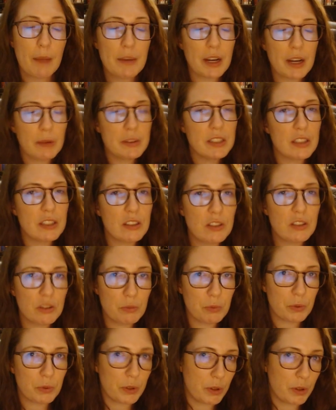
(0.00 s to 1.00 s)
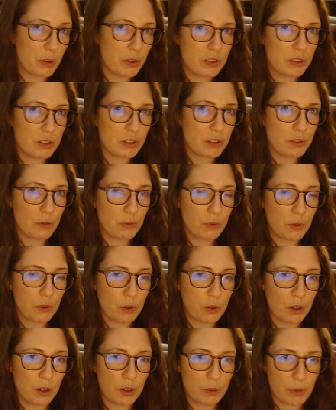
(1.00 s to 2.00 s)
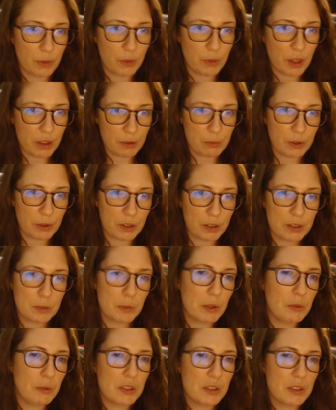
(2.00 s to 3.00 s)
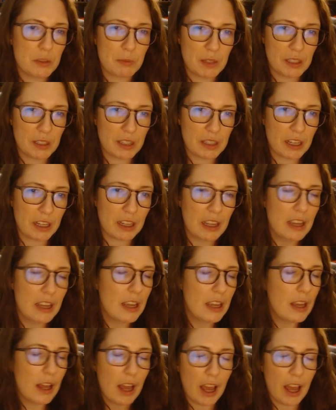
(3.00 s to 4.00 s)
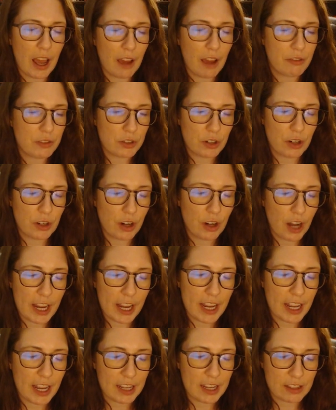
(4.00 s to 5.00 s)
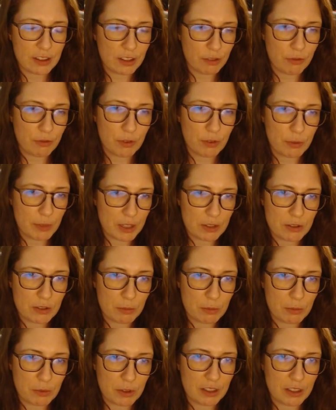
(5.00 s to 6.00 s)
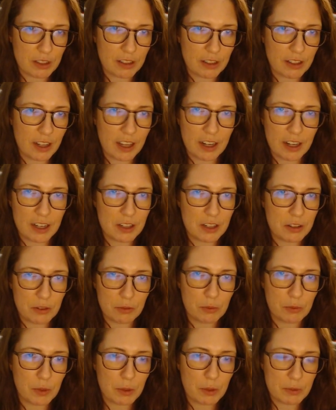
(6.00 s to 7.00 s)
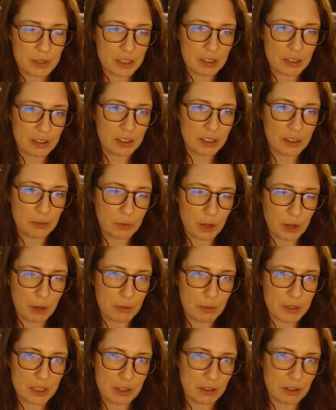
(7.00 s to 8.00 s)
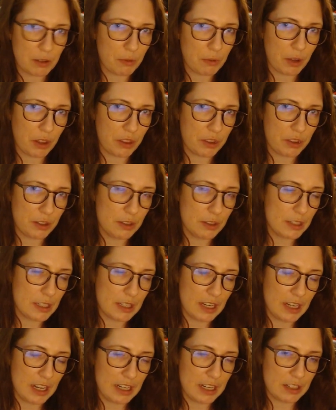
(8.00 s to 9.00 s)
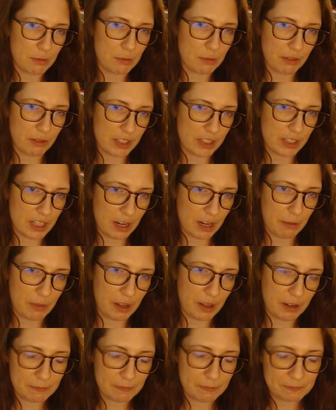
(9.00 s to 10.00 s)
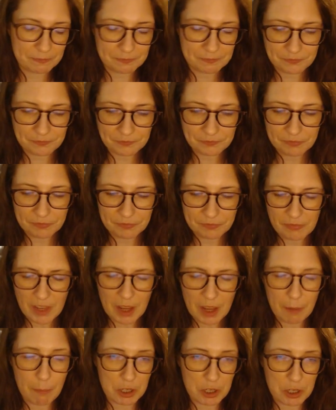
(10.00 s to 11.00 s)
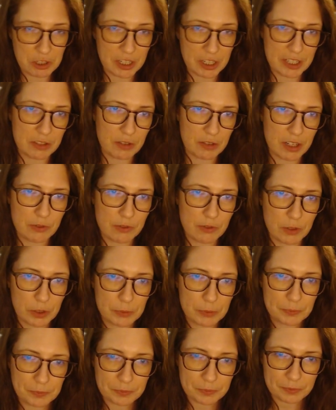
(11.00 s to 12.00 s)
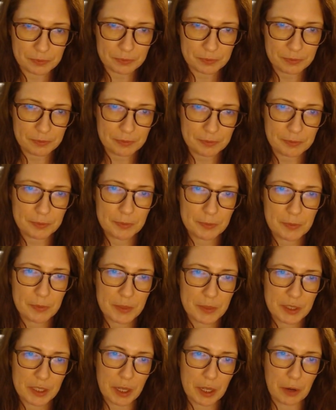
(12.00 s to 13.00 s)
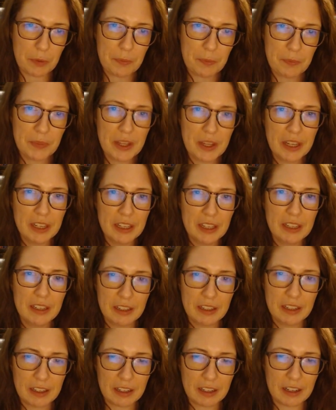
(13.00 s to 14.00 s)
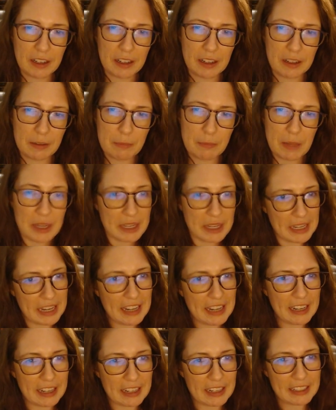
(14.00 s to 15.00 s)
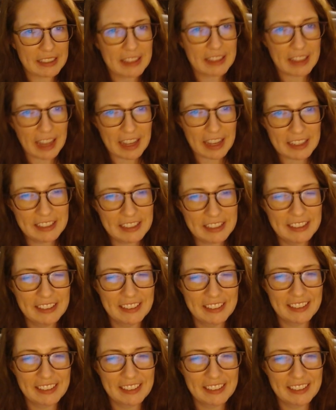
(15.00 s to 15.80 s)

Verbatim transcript: I mean, I would still do pre orders for other books, but it would just be like after I had the full manuscript written and I knew what was deal what I was dealing with in terms of a timeline, much less stressful. So, um, yeah, that.